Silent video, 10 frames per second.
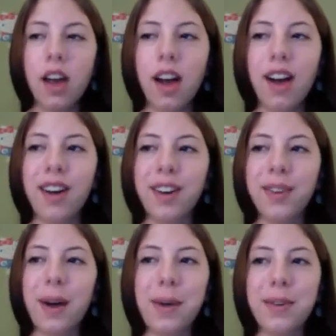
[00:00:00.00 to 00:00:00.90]
Why
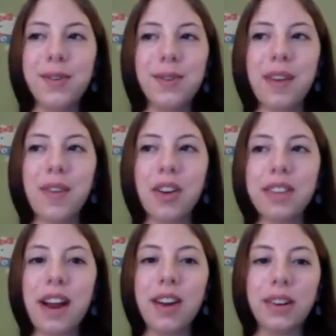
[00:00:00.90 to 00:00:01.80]
would you do that
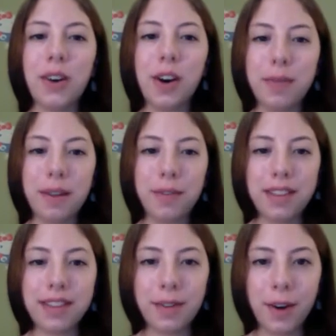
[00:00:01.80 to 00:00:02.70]
voluntarily? All of my friends that
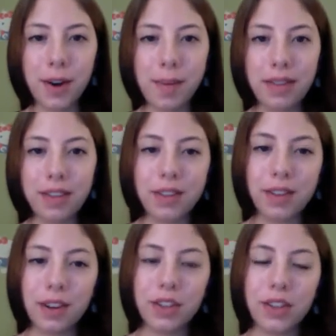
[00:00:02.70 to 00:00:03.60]
have heard about this
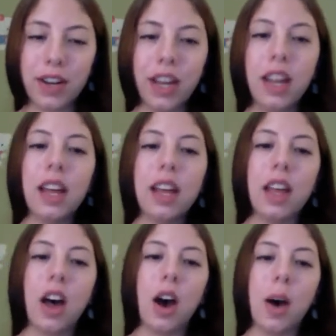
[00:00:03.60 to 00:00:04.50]
surgery,
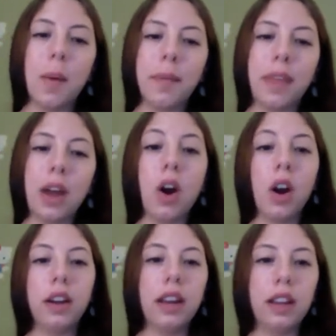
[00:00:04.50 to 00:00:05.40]
that aren't
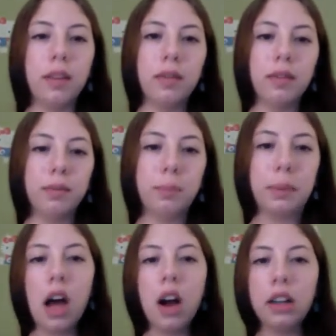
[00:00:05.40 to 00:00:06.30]
in
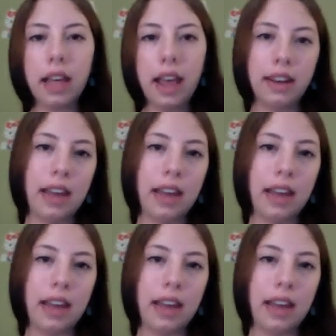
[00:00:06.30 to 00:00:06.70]
blog land out